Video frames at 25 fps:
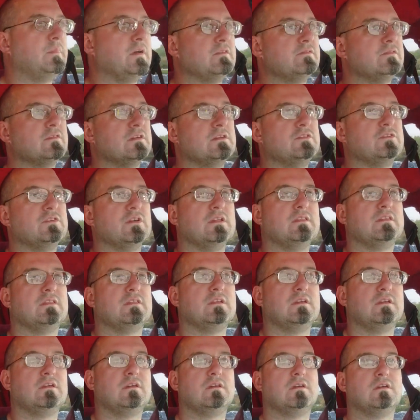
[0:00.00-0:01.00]
beverage, I
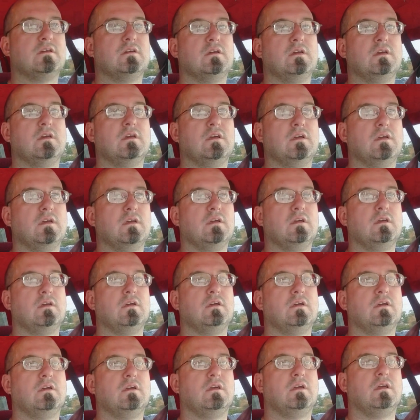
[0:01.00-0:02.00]
think.
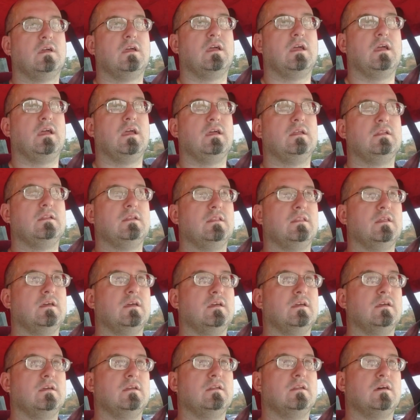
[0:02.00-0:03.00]
and
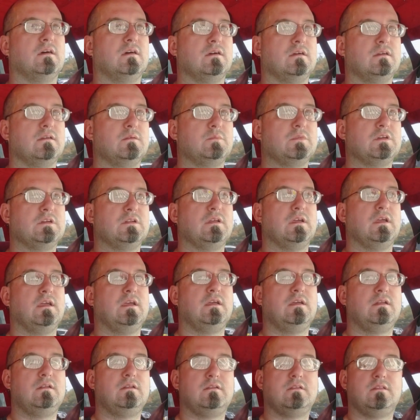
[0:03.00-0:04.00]
then I'm gonna
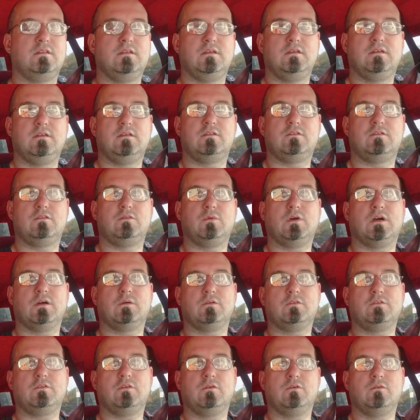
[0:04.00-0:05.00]
head the 2
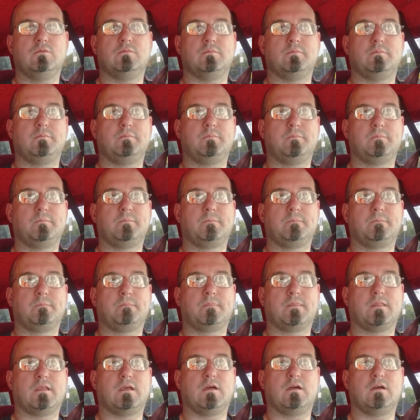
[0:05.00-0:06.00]
hours home.
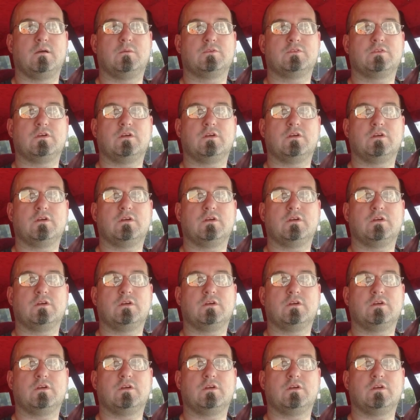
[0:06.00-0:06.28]
I will